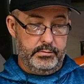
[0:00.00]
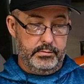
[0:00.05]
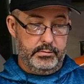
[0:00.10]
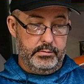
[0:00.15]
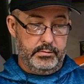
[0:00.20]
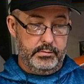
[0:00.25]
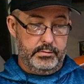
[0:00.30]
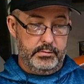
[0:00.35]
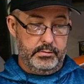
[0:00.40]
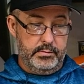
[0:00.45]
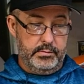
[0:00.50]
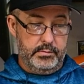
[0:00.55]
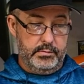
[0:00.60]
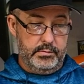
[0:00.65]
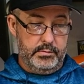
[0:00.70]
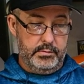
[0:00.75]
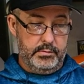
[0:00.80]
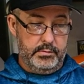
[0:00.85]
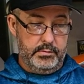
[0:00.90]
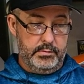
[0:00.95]

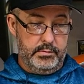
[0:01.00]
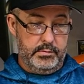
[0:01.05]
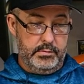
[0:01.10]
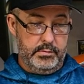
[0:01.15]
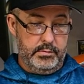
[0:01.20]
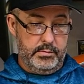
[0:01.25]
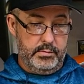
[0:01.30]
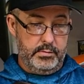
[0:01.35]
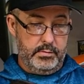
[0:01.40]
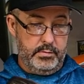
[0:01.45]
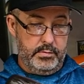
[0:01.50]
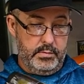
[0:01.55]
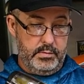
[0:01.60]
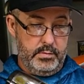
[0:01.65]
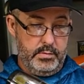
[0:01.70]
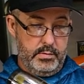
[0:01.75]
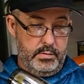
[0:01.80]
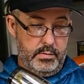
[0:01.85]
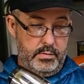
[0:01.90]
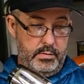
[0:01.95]

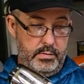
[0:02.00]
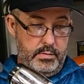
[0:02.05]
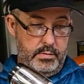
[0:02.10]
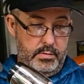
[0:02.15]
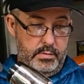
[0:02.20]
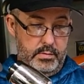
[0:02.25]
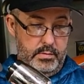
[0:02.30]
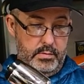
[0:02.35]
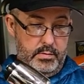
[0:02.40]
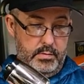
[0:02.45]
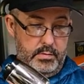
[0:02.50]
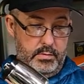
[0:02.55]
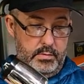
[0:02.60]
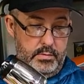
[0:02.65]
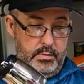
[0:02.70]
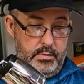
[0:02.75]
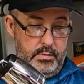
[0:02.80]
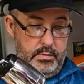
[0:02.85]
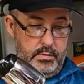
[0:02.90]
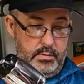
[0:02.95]

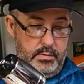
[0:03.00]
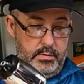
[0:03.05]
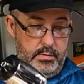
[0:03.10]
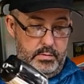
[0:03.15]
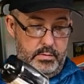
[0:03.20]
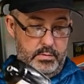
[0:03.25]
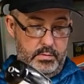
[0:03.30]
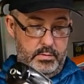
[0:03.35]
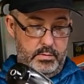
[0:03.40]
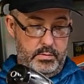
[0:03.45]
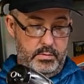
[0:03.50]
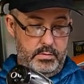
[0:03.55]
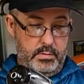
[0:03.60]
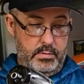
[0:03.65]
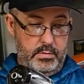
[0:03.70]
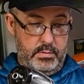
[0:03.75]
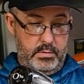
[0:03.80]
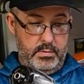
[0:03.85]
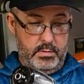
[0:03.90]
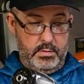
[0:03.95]

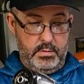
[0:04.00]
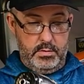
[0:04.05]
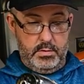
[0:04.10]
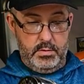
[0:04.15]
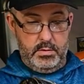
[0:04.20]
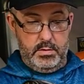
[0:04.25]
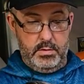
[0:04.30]
Nothing is said.